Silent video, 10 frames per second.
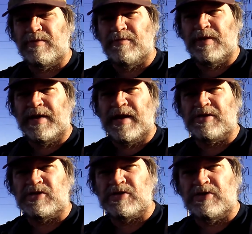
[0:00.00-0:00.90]
we'll get
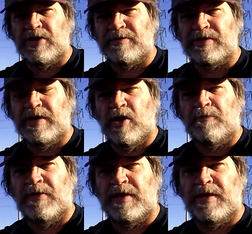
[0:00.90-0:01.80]
edges in here. And
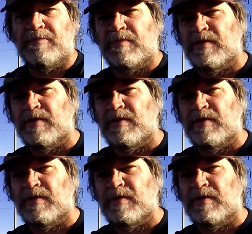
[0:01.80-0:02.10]
hopefully